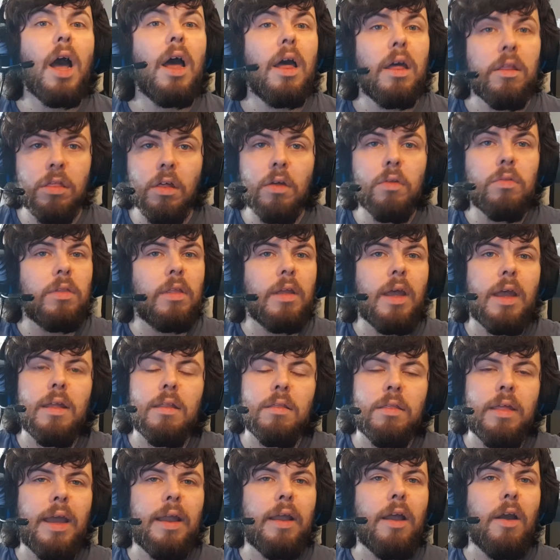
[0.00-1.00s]
so
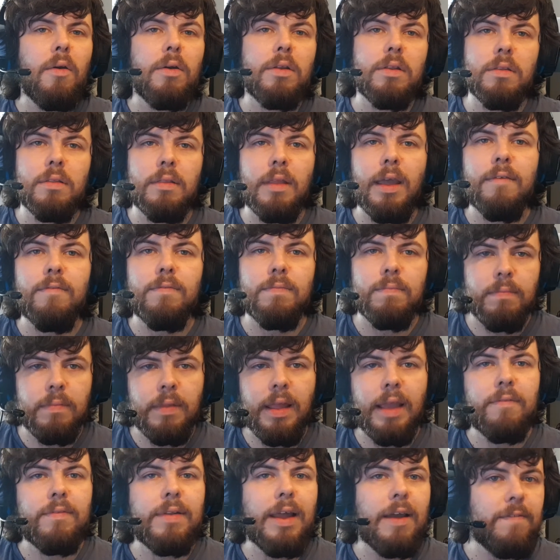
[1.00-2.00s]

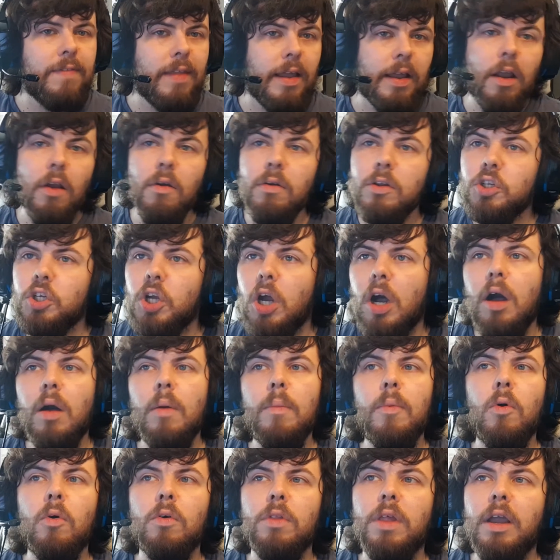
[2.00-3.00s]
they've left their current
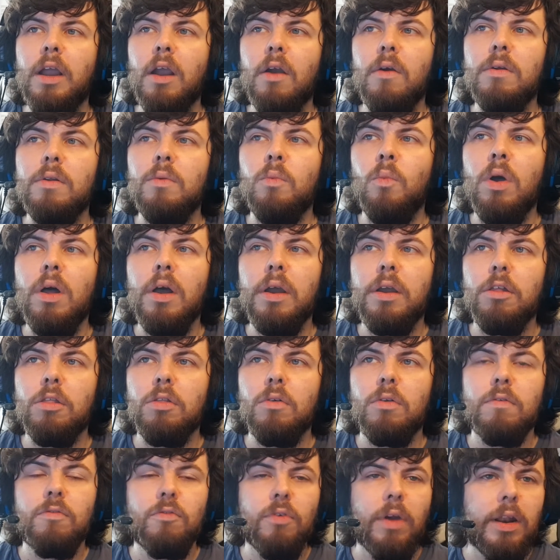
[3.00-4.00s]
job, or their current work has
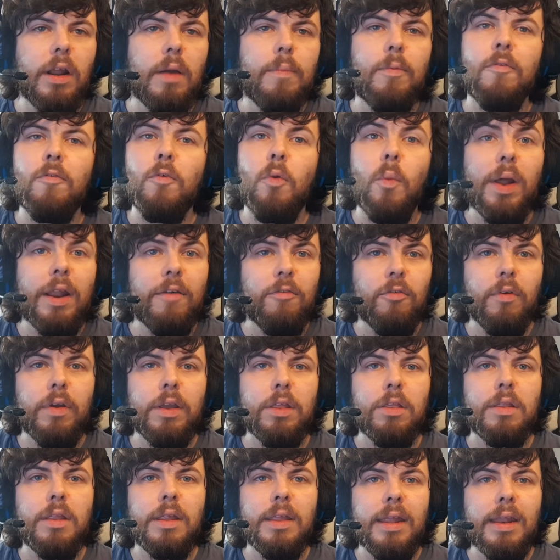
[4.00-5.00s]
sort of dried up, or for whatever
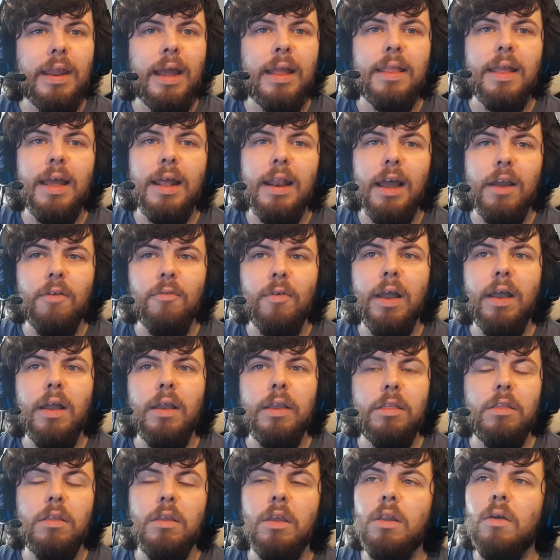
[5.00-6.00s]
reason, and they're like,
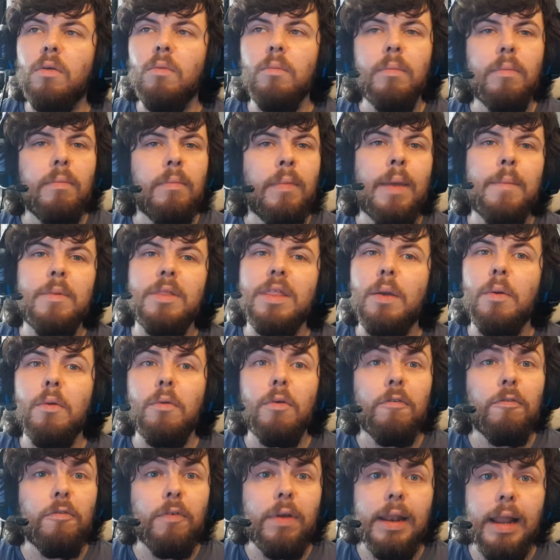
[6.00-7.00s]
right, maybe they
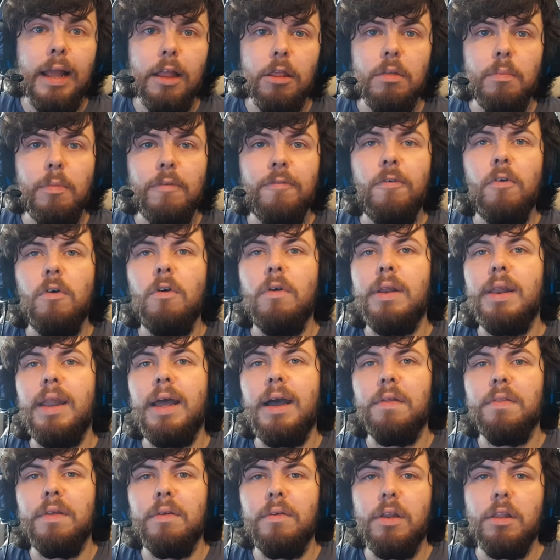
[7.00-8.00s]
were a freelancer before and
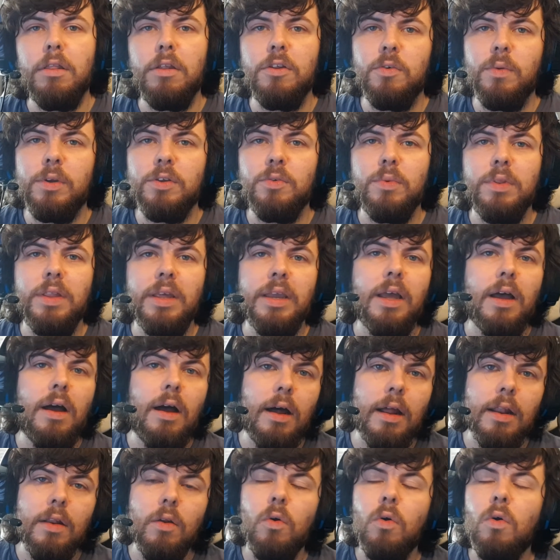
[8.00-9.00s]
now they're in a situation where they
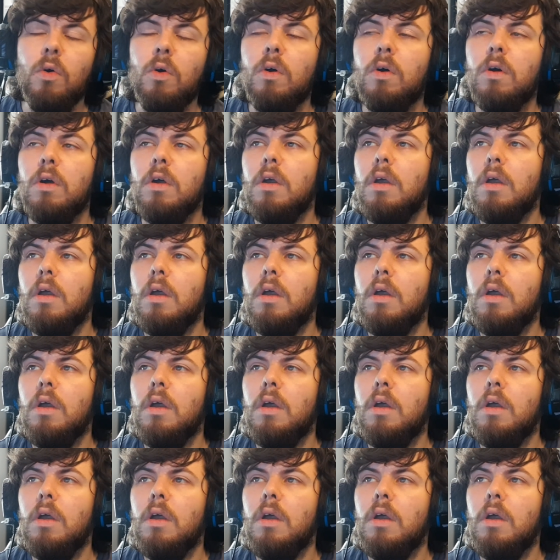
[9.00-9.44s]
can't, or